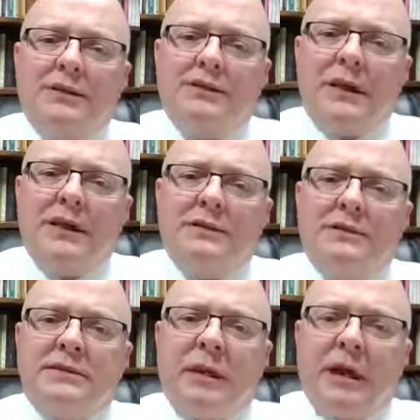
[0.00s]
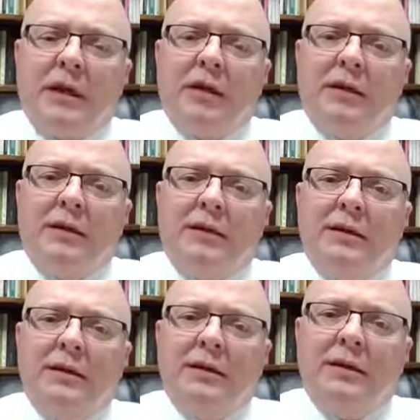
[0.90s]
And Satan is there
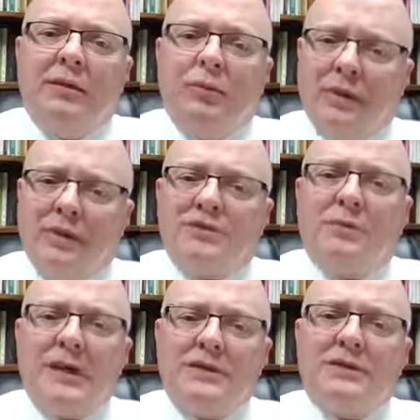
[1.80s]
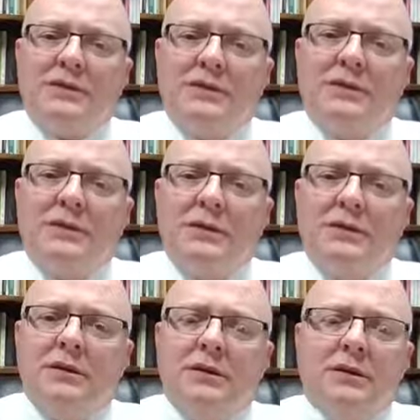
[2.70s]
with his message.
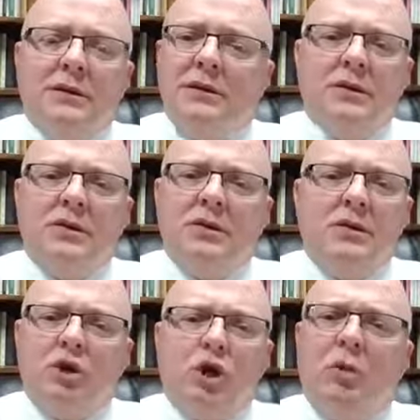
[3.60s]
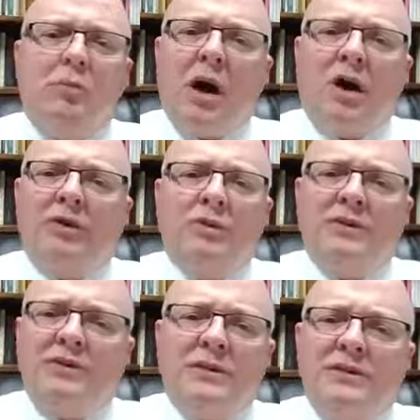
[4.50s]
Don't bother
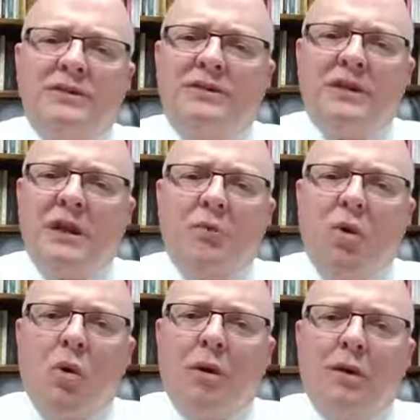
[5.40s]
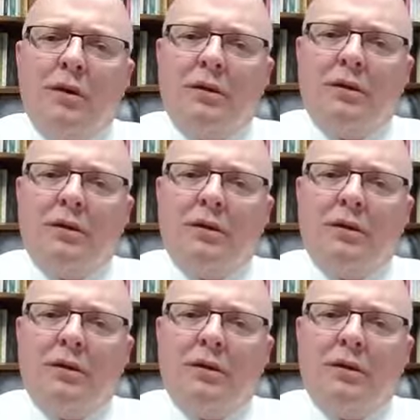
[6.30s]
with Jesus anymore.